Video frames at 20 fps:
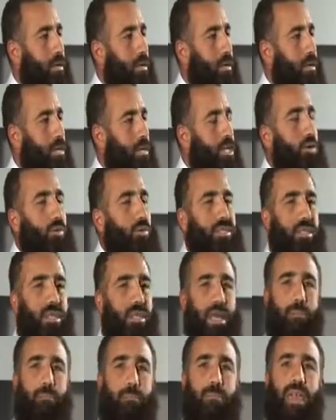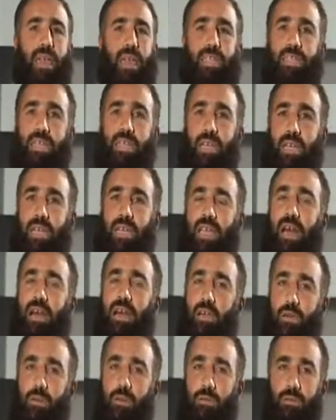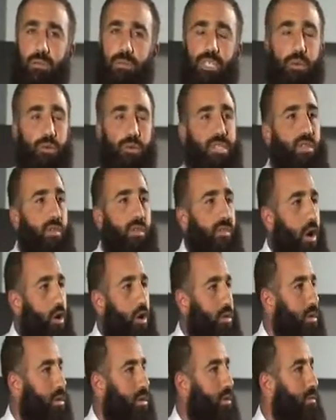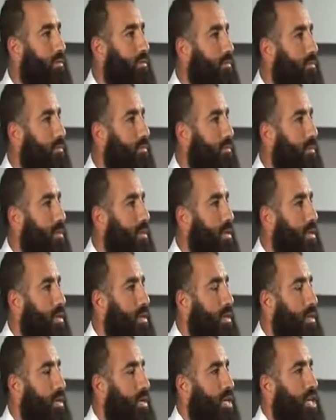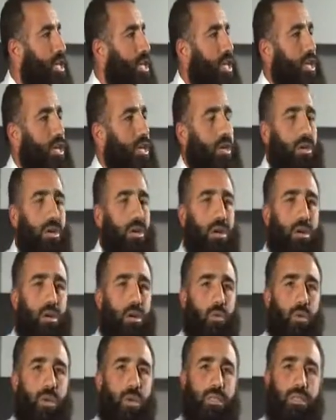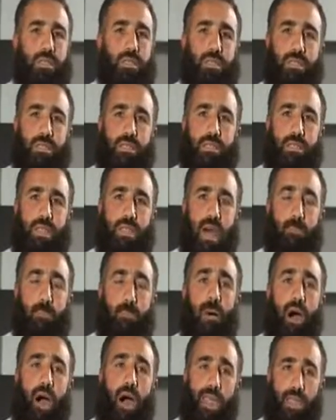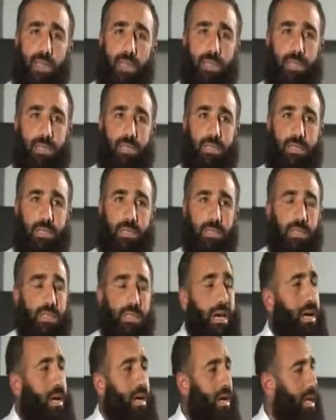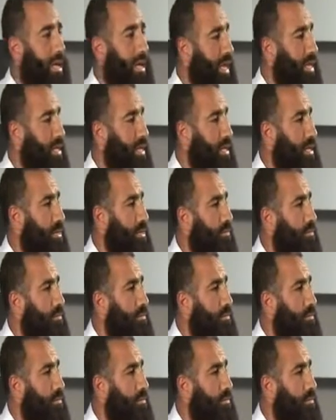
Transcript: She was an amazing young girl. She was devoted. She was a pious young lady.